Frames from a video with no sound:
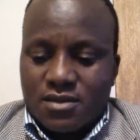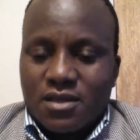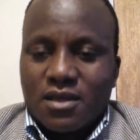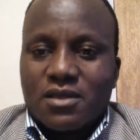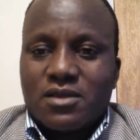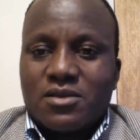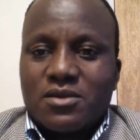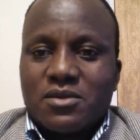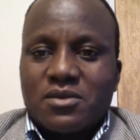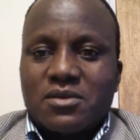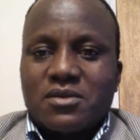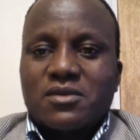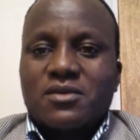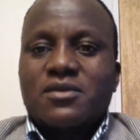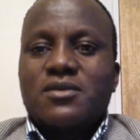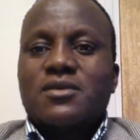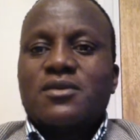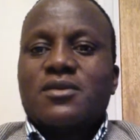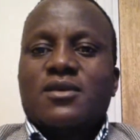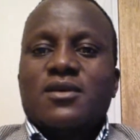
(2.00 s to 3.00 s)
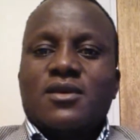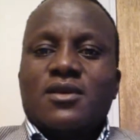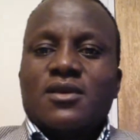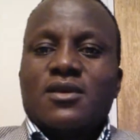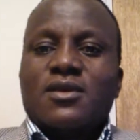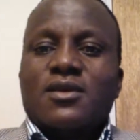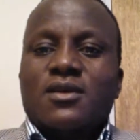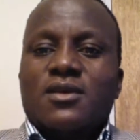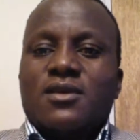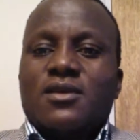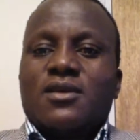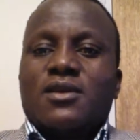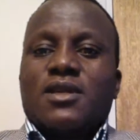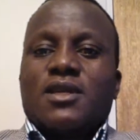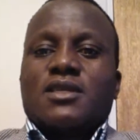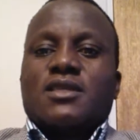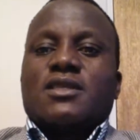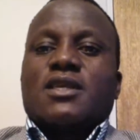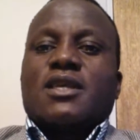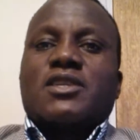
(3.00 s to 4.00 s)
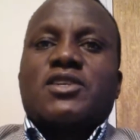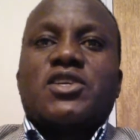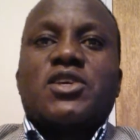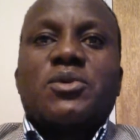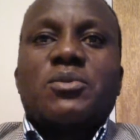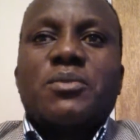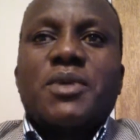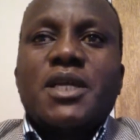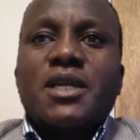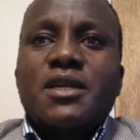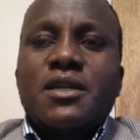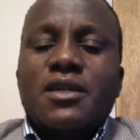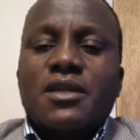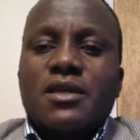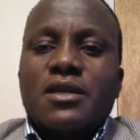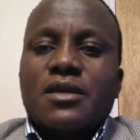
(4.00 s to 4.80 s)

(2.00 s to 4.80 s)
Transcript: Thank you, ladies and gentlemen.